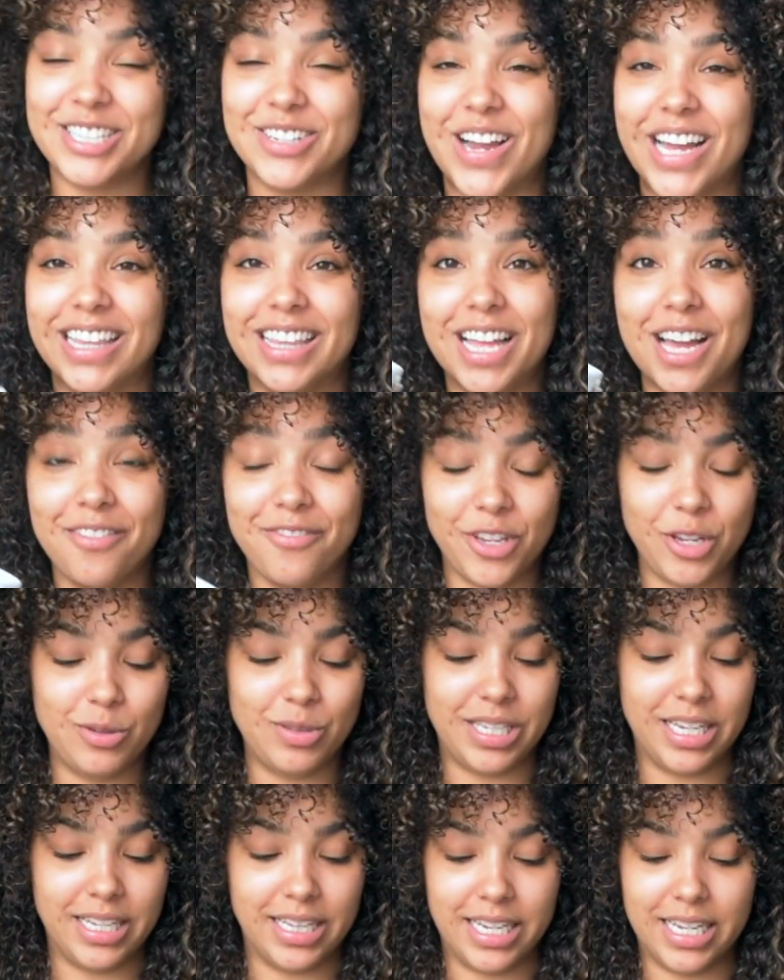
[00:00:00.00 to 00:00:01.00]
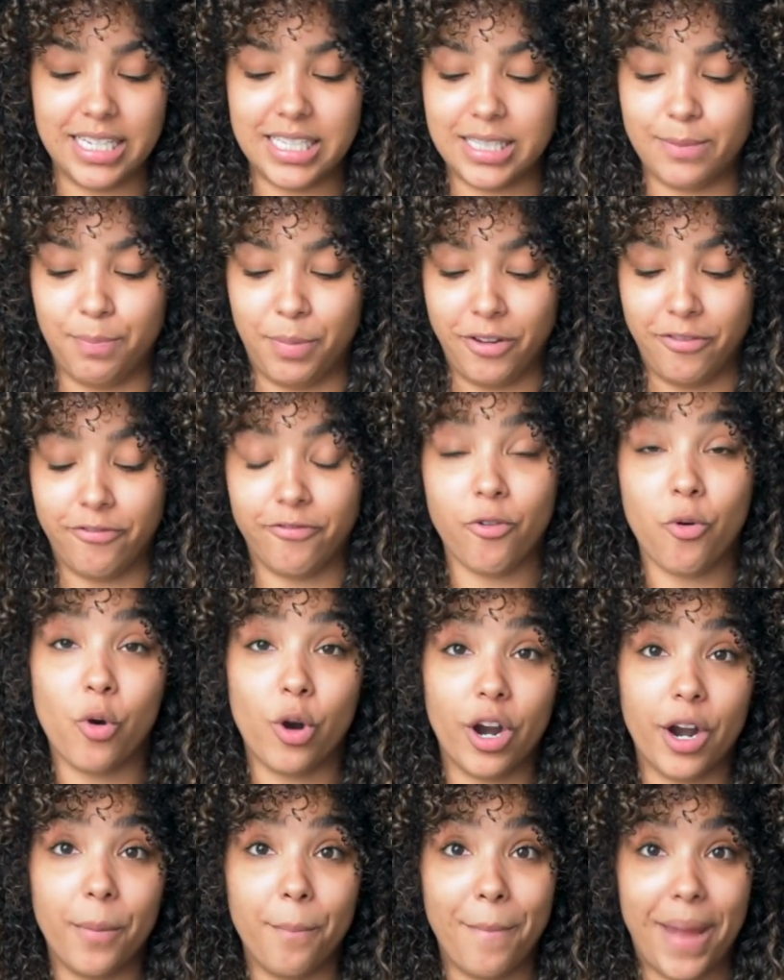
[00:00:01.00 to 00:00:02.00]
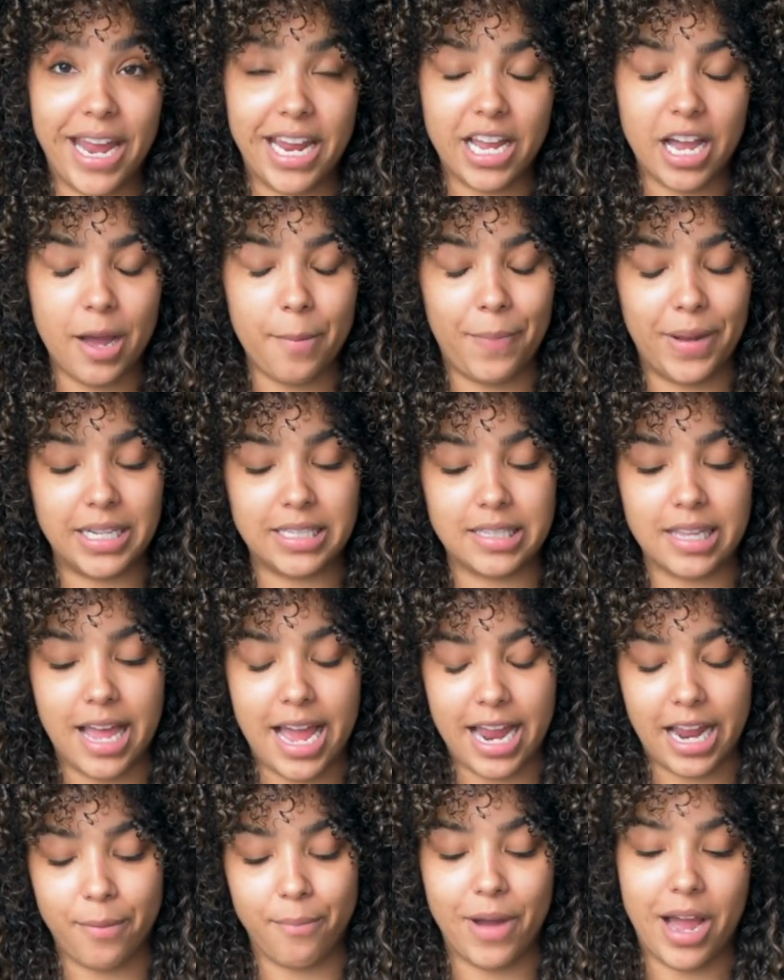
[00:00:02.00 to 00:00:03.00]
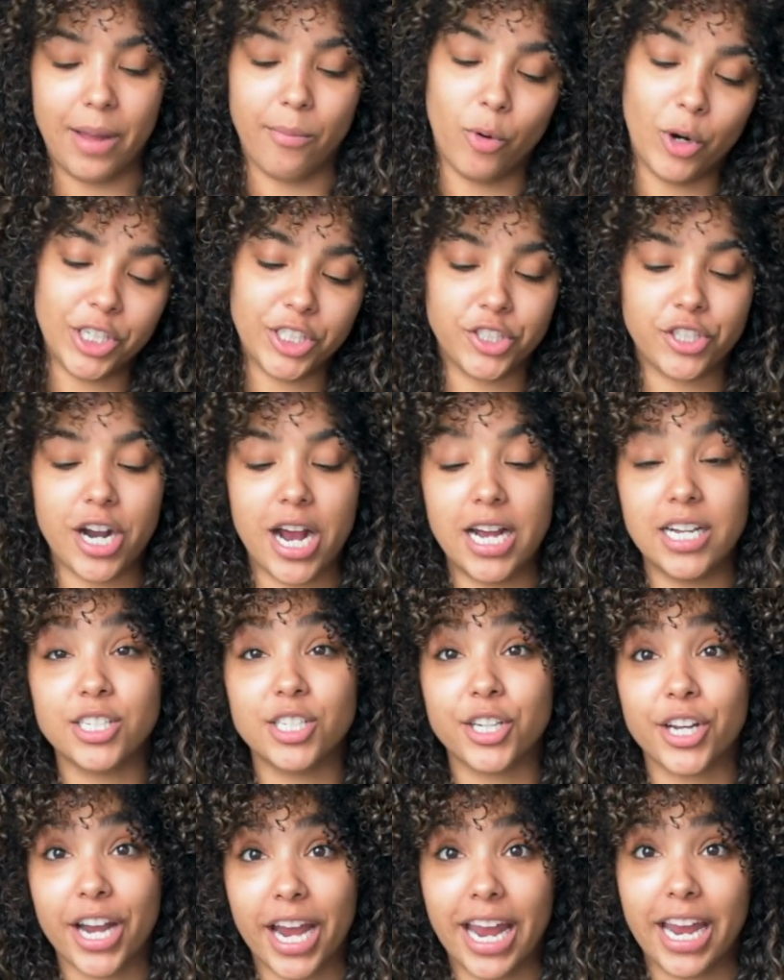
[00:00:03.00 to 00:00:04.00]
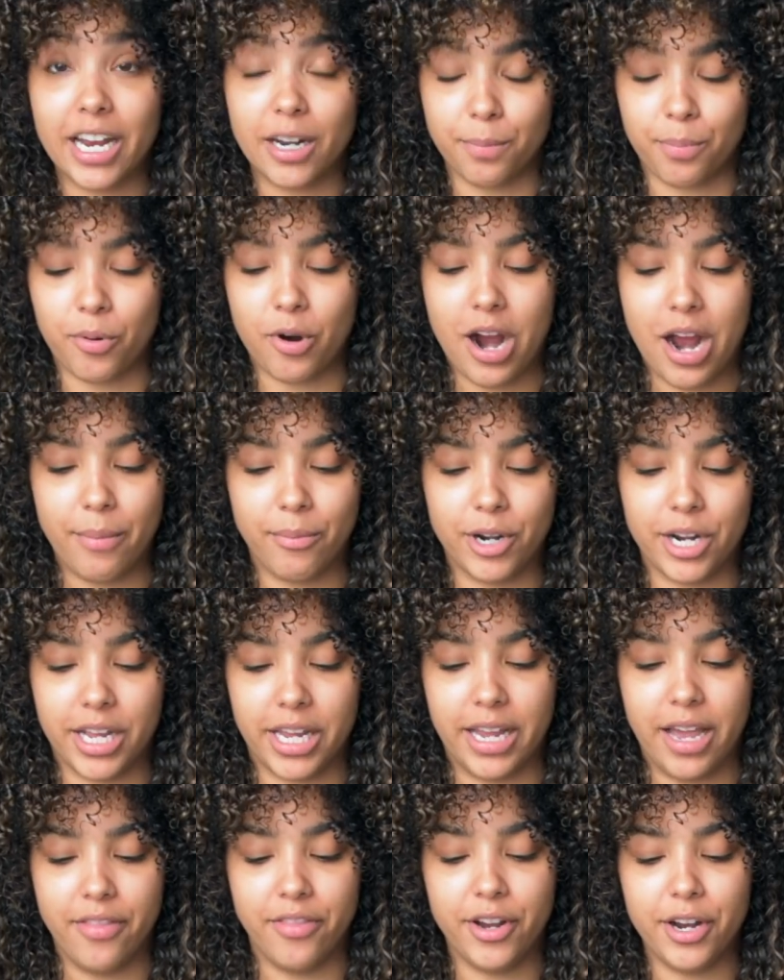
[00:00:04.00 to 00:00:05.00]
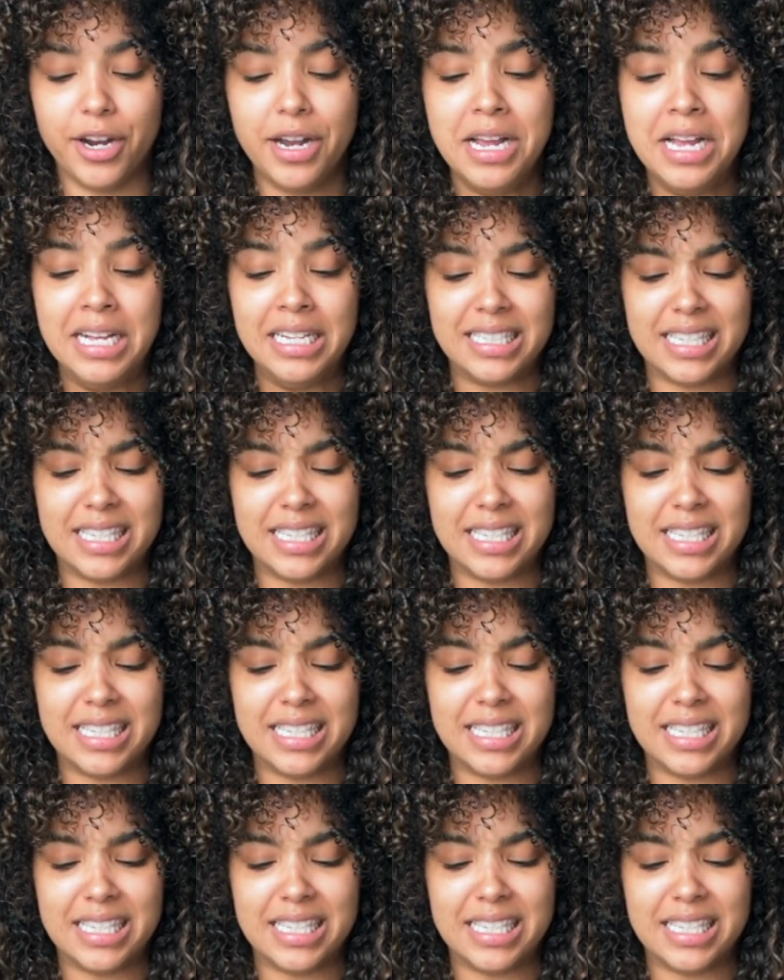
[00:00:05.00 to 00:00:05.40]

so I love using this before makeup as like my moisturizer and primer together.